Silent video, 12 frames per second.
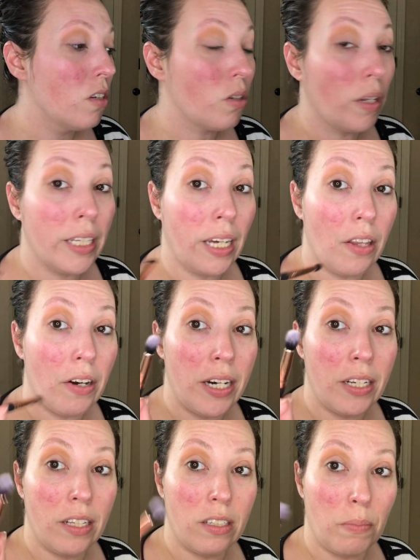So on the other
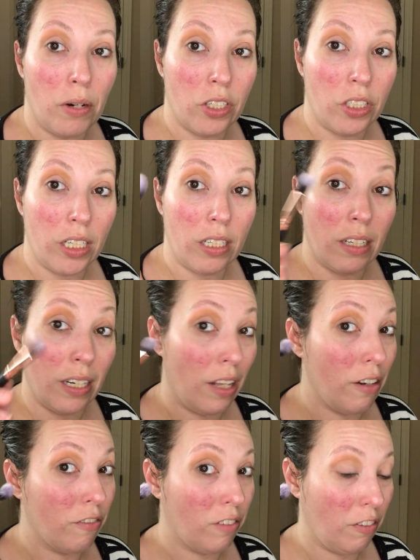end of this brush is
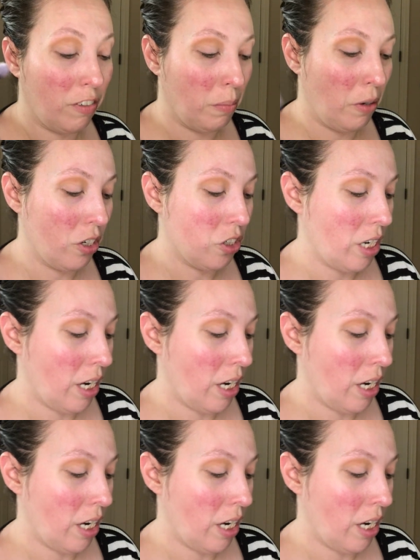another fluffy brush,